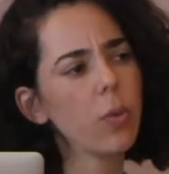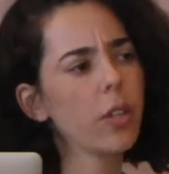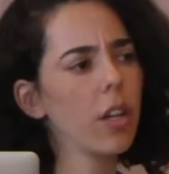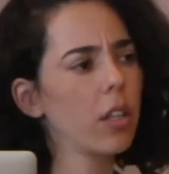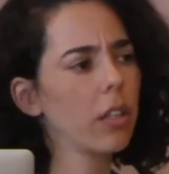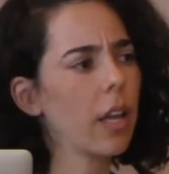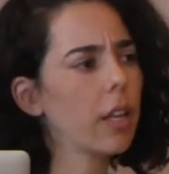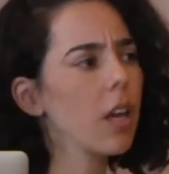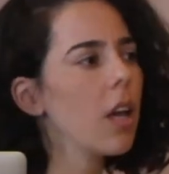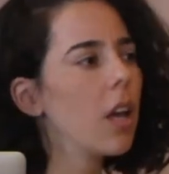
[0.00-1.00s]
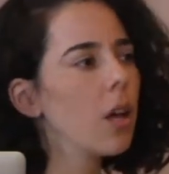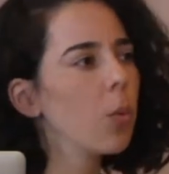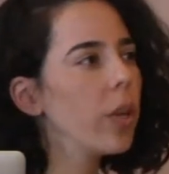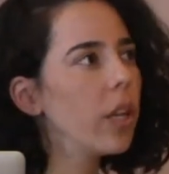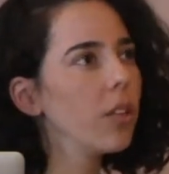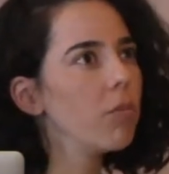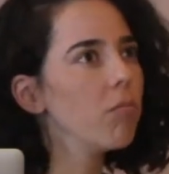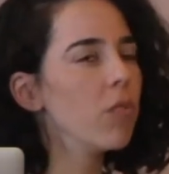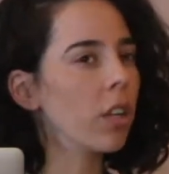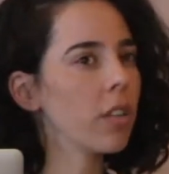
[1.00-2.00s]
We're not we
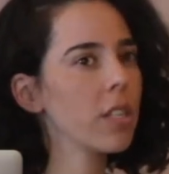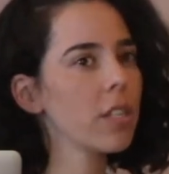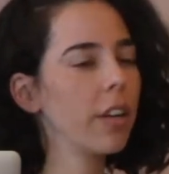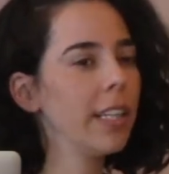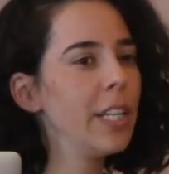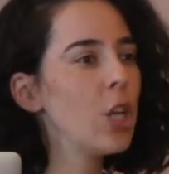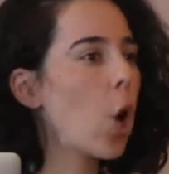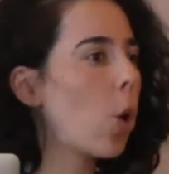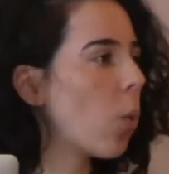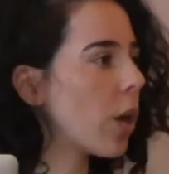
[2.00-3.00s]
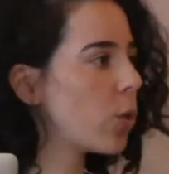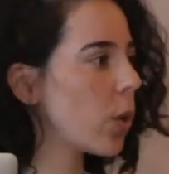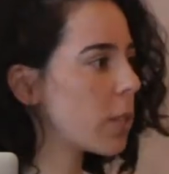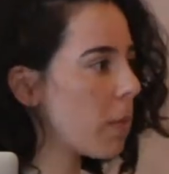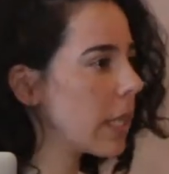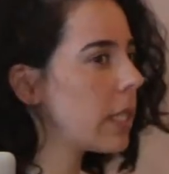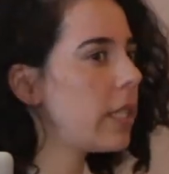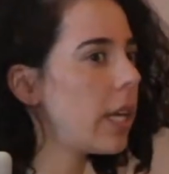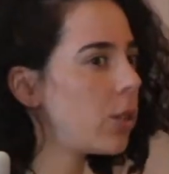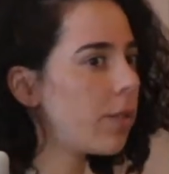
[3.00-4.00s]
not necessarily know what to expect at
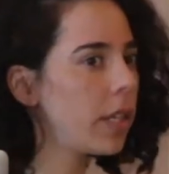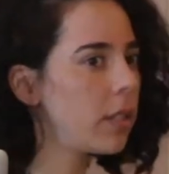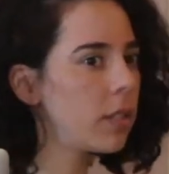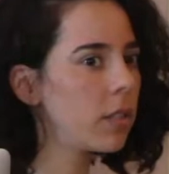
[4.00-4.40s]
the end of it.